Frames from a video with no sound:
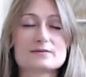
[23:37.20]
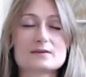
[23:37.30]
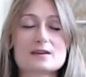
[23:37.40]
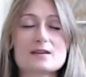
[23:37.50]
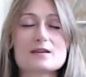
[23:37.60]

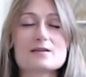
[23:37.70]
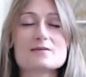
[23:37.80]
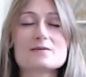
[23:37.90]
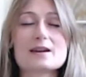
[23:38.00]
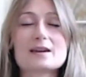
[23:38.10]
And the
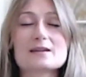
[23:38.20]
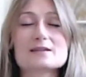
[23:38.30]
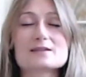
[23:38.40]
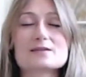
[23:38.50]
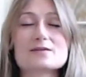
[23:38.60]

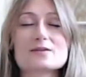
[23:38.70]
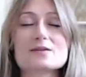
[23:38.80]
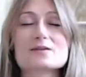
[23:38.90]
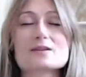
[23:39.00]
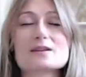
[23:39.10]
awareness of
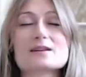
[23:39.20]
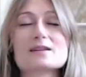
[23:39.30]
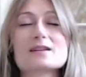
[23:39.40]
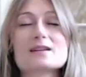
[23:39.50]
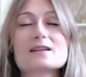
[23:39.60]
thought
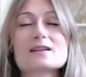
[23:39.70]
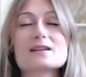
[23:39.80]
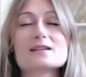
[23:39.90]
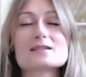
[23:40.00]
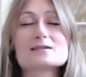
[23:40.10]

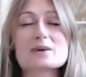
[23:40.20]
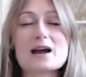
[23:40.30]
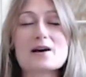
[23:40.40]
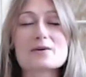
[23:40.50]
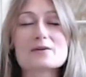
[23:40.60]
is
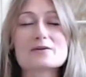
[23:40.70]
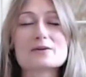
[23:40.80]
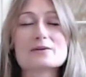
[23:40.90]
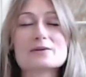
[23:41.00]
powerful.